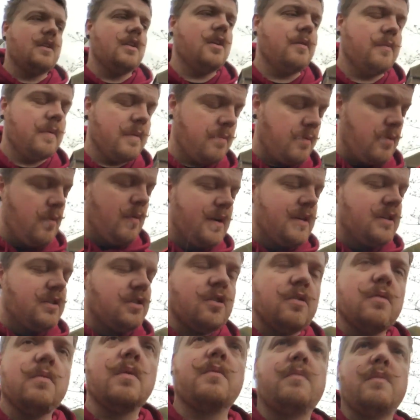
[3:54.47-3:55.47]
a lot of people went
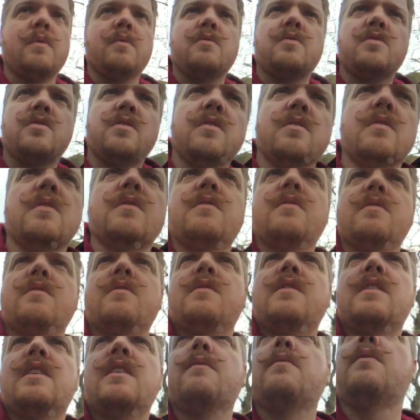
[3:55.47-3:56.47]
to when we were students, and
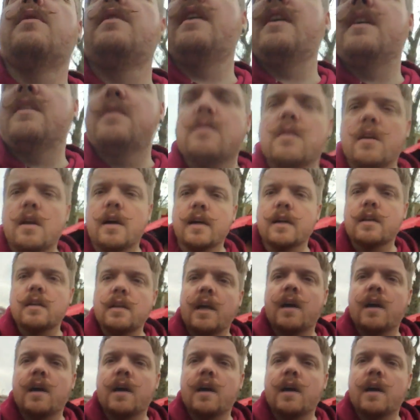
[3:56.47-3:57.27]
see what that's like